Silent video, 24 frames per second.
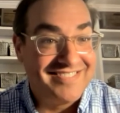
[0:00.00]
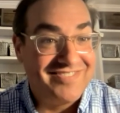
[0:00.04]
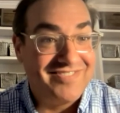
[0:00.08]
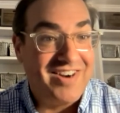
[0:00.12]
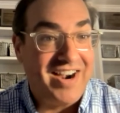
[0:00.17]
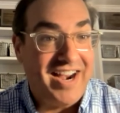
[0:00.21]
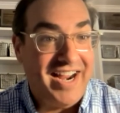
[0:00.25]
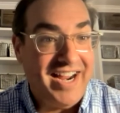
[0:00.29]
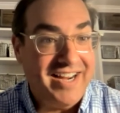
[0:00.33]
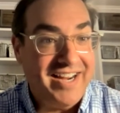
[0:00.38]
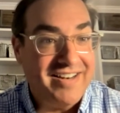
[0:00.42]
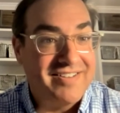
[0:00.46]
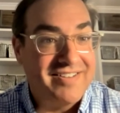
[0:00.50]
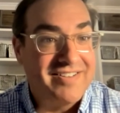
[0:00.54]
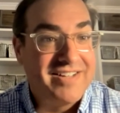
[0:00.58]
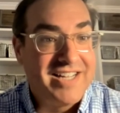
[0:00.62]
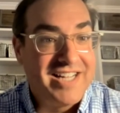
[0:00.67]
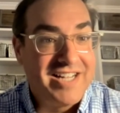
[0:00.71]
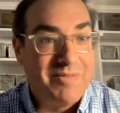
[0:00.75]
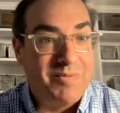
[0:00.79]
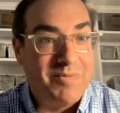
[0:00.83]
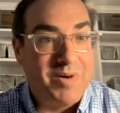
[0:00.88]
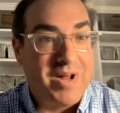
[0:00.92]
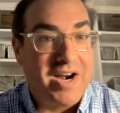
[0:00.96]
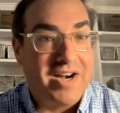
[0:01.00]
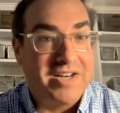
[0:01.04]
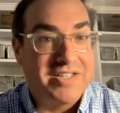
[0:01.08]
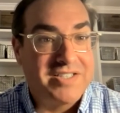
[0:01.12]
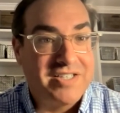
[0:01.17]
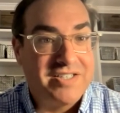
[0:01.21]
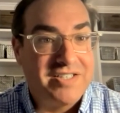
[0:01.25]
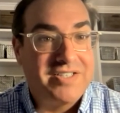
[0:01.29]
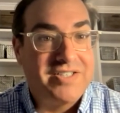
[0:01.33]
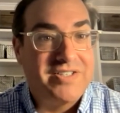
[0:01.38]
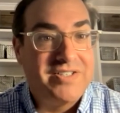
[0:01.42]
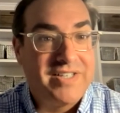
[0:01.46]
Right. When our
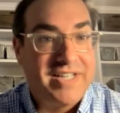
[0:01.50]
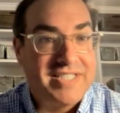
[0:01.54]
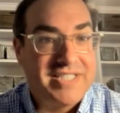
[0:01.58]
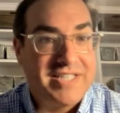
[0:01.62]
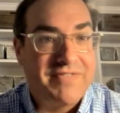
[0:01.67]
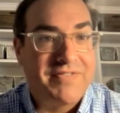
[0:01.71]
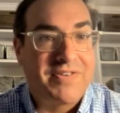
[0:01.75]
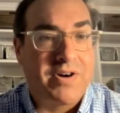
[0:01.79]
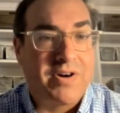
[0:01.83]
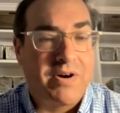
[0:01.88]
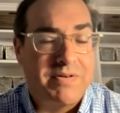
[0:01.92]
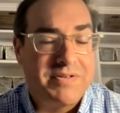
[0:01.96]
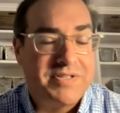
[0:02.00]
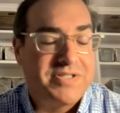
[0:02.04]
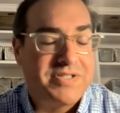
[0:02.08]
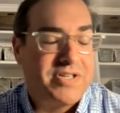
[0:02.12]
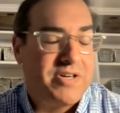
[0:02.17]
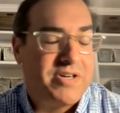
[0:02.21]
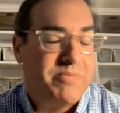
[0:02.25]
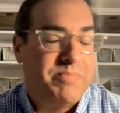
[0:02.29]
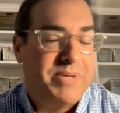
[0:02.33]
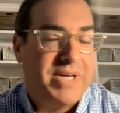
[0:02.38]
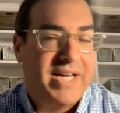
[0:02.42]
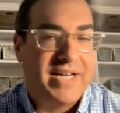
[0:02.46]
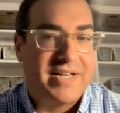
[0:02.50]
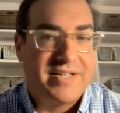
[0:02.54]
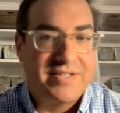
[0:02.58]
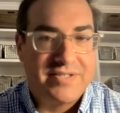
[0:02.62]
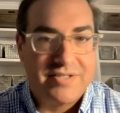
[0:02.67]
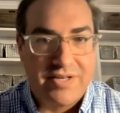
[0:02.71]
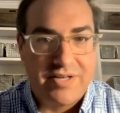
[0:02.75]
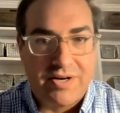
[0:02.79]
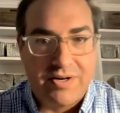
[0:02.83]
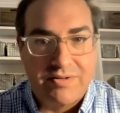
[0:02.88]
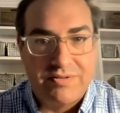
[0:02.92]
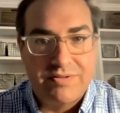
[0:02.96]
to do lists have grown so big.
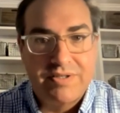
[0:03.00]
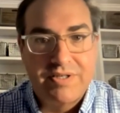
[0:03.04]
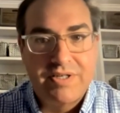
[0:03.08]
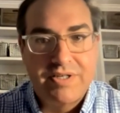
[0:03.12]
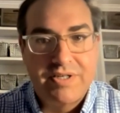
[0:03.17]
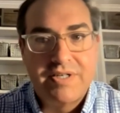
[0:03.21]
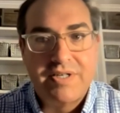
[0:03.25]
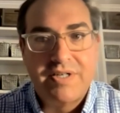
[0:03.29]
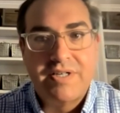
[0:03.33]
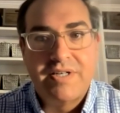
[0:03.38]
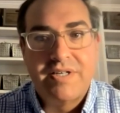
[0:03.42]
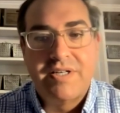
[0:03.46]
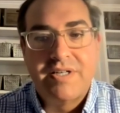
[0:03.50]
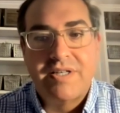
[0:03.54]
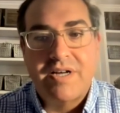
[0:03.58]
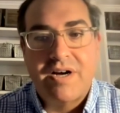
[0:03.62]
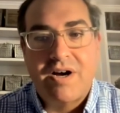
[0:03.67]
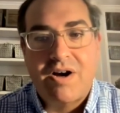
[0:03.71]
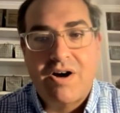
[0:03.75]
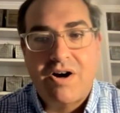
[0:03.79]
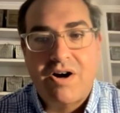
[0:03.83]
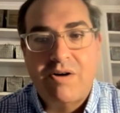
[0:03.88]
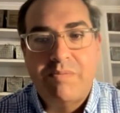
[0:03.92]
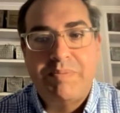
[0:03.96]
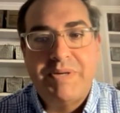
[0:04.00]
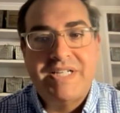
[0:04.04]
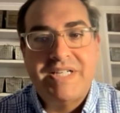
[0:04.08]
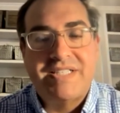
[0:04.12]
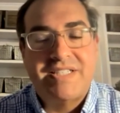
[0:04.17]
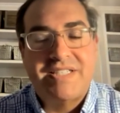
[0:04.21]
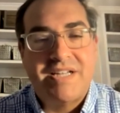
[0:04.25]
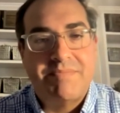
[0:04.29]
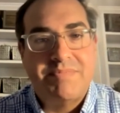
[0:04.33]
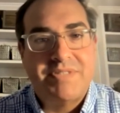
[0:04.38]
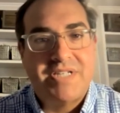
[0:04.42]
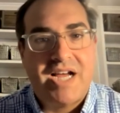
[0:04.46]
So, the hope
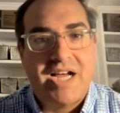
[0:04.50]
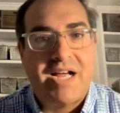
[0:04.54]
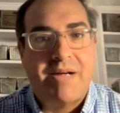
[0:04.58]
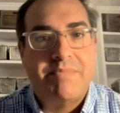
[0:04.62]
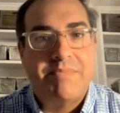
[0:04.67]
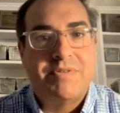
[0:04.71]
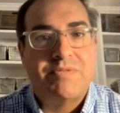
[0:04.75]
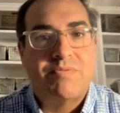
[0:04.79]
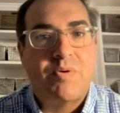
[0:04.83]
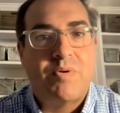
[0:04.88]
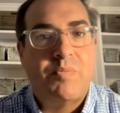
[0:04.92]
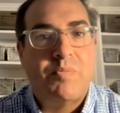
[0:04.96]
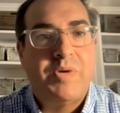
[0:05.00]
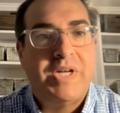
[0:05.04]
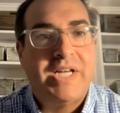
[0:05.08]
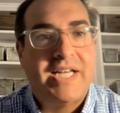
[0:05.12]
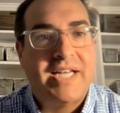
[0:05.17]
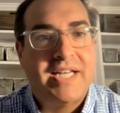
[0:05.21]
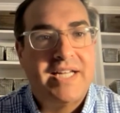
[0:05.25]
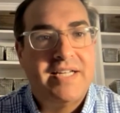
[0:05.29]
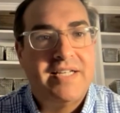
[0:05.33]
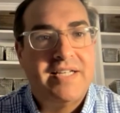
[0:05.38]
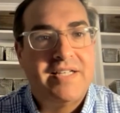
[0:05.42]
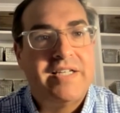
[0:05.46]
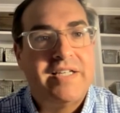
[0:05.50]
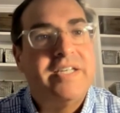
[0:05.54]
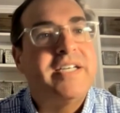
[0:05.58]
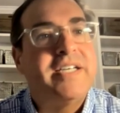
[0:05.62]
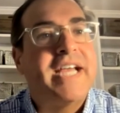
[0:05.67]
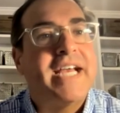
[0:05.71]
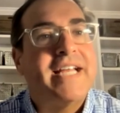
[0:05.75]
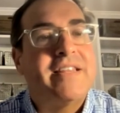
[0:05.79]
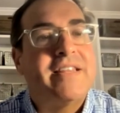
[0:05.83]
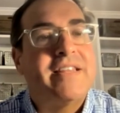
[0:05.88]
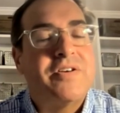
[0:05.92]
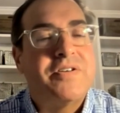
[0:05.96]
is sometimes when we can
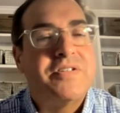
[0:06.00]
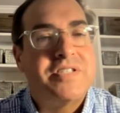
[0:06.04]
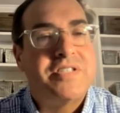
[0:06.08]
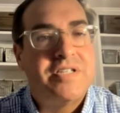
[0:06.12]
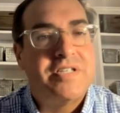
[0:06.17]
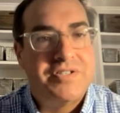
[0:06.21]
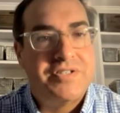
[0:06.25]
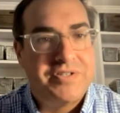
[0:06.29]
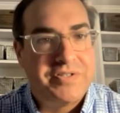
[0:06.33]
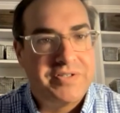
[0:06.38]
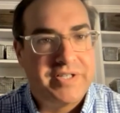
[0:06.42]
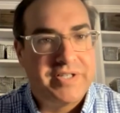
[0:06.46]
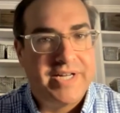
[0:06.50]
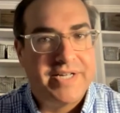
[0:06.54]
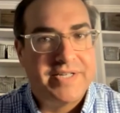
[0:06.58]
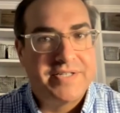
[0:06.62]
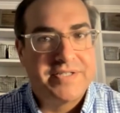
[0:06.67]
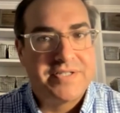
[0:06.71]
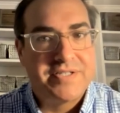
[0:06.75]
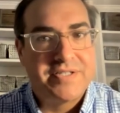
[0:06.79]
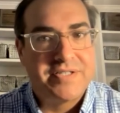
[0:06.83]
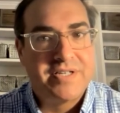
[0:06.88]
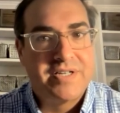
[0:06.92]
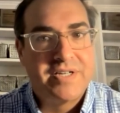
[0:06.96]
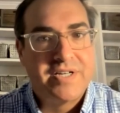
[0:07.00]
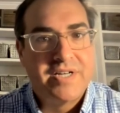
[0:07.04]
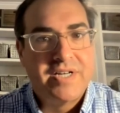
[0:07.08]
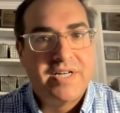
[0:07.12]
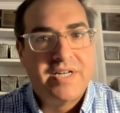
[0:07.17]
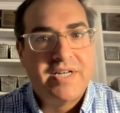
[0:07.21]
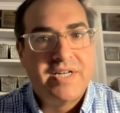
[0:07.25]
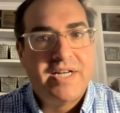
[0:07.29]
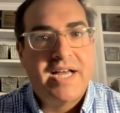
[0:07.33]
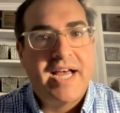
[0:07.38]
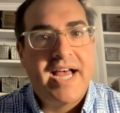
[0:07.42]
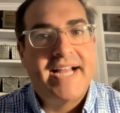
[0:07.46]
look at those to do lists,
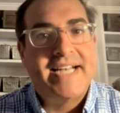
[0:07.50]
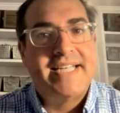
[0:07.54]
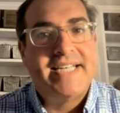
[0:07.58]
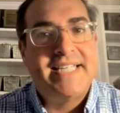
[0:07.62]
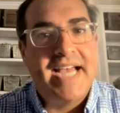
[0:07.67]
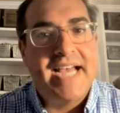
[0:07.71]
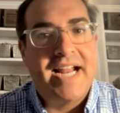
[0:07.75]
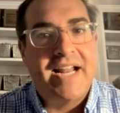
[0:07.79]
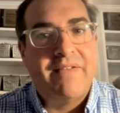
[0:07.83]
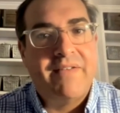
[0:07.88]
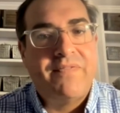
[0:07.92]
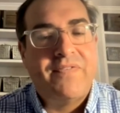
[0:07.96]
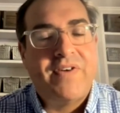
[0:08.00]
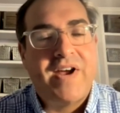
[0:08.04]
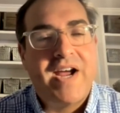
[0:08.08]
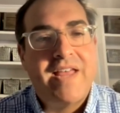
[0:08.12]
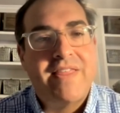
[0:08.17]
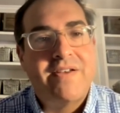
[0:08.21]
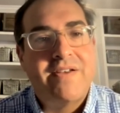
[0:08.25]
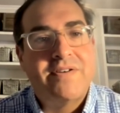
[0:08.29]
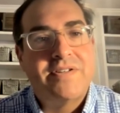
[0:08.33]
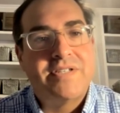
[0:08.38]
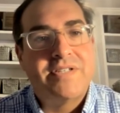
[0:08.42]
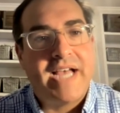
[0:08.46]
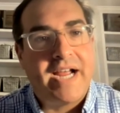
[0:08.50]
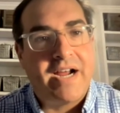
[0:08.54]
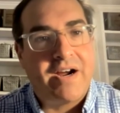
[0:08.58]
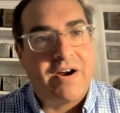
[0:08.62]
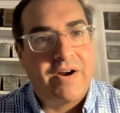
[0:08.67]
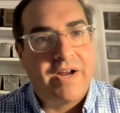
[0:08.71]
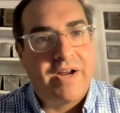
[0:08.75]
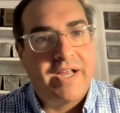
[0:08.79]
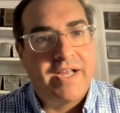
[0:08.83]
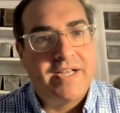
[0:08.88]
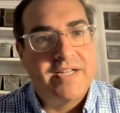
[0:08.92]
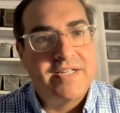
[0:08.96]
identify those
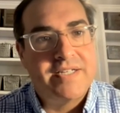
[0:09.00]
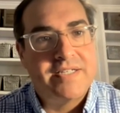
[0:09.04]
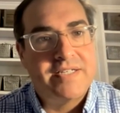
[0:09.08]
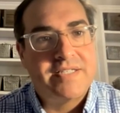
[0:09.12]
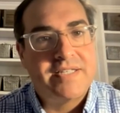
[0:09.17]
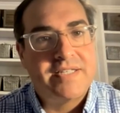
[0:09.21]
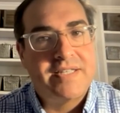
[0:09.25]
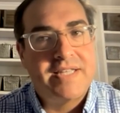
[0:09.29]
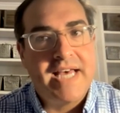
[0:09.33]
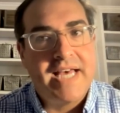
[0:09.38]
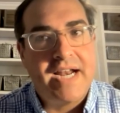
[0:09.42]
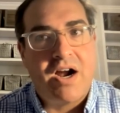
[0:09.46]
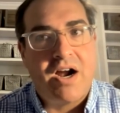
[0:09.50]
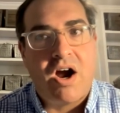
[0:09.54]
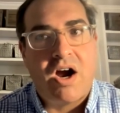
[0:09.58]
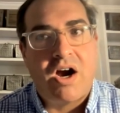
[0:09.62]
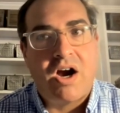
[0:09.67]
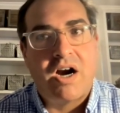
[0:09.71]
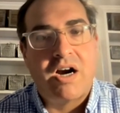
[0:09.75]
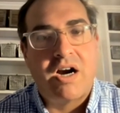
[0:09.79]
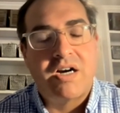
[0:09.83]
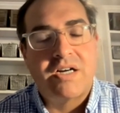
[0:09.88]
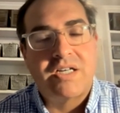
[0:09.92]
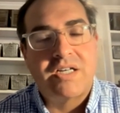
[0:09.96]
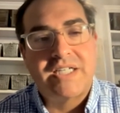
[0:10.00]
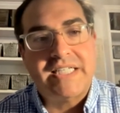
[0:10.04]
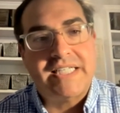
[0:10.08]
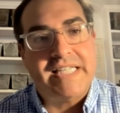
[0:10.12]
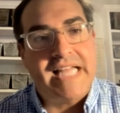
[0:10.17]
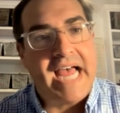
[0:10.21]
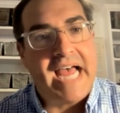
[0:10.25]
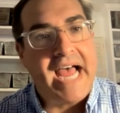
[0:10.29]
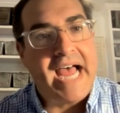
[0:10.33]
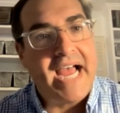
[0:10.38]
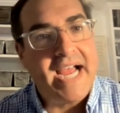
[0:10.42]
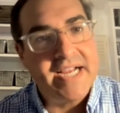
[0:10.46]
areas that are
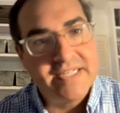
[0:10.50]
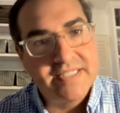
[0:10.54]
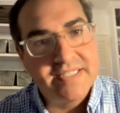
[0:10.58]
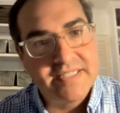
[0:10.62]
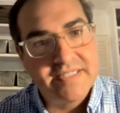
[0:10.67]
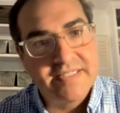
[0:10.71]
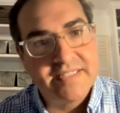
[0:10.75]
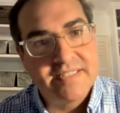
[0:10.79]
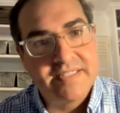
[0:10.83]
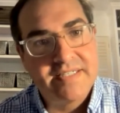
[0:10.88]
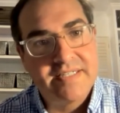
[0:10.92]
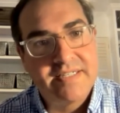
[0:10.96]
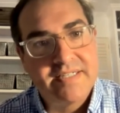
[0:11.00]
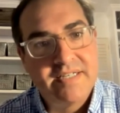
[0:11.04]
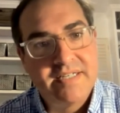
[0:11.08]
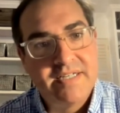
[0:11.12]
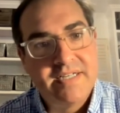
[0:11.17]
glass,